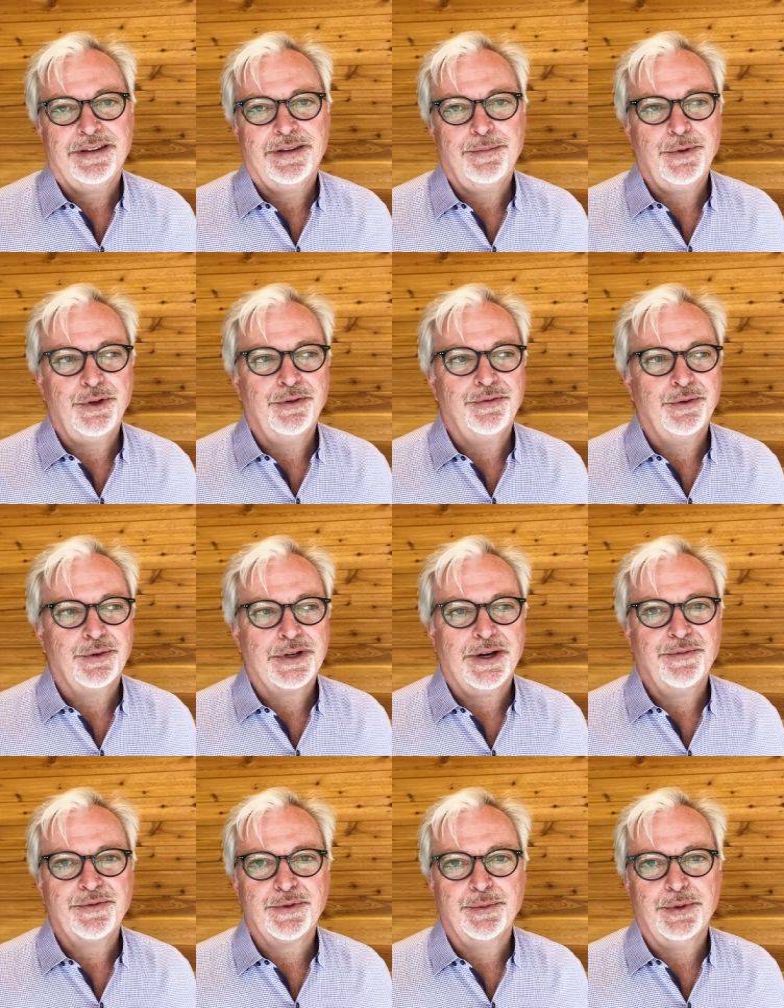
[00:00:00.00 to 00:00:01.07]
The beautiful,
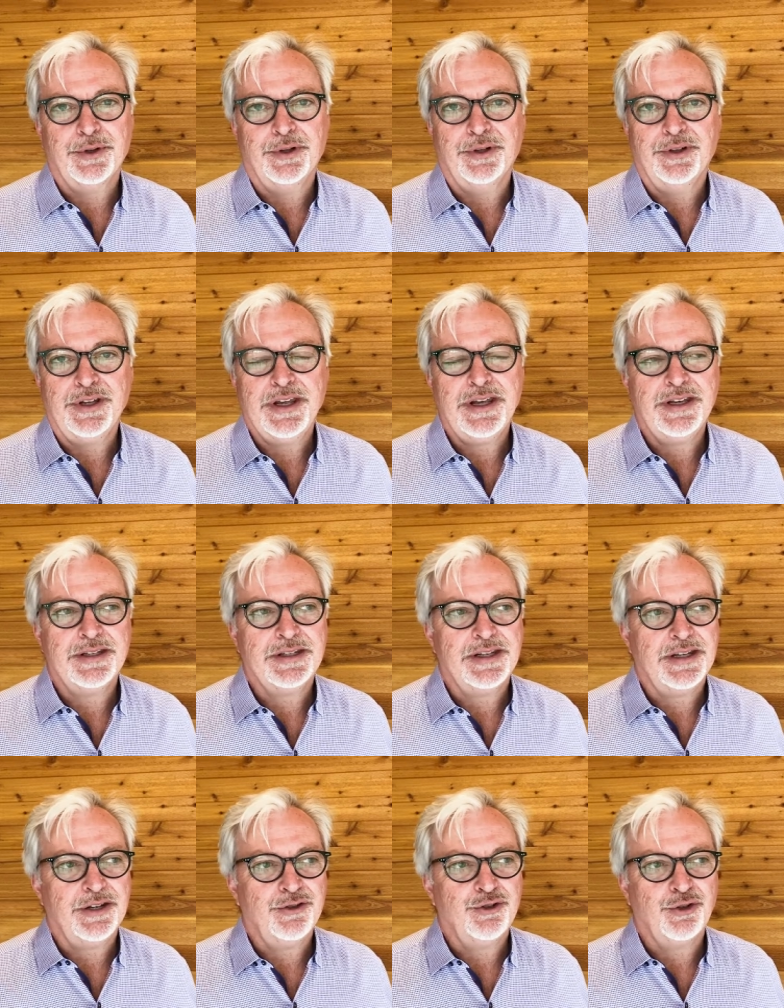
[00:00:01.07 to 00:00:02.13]
comfortable,
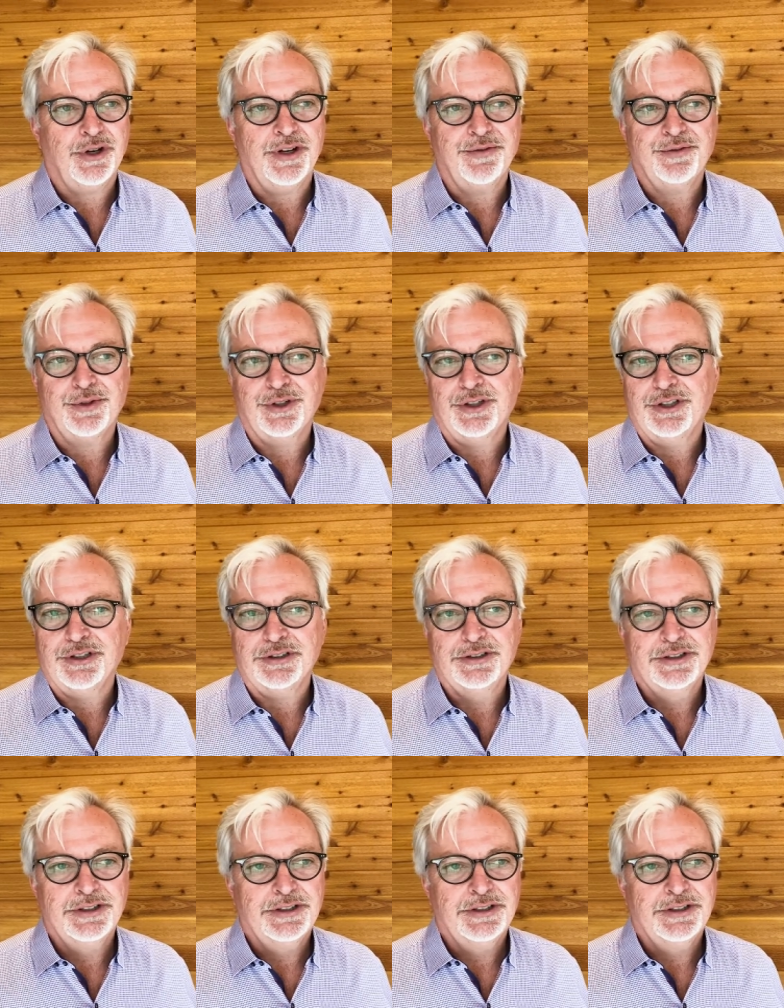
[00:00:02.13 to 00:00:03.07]
easy, joyful,